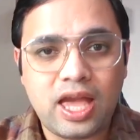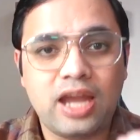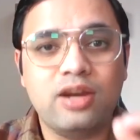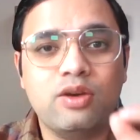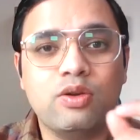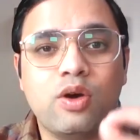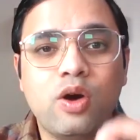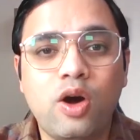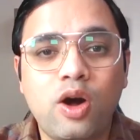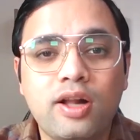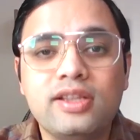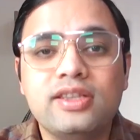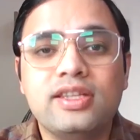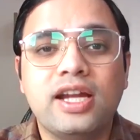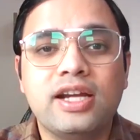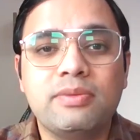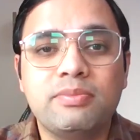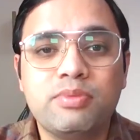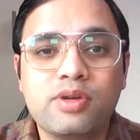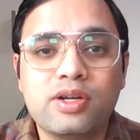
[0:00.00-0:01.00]
and all
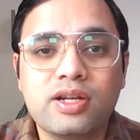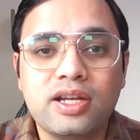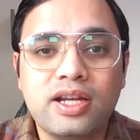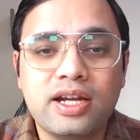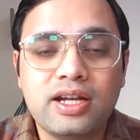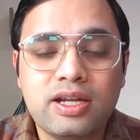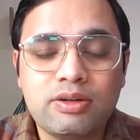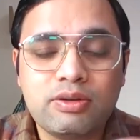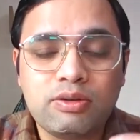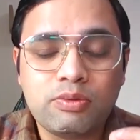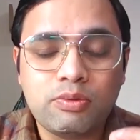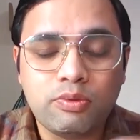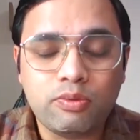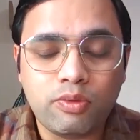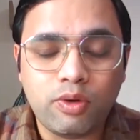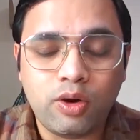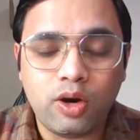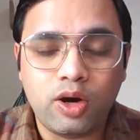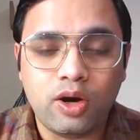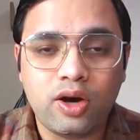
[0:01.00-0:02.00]
that booklet
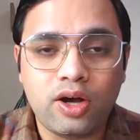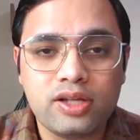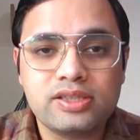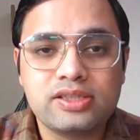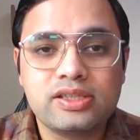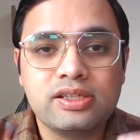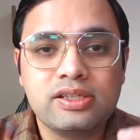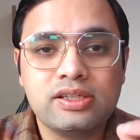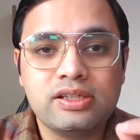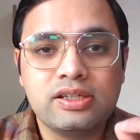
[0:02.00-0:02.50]
was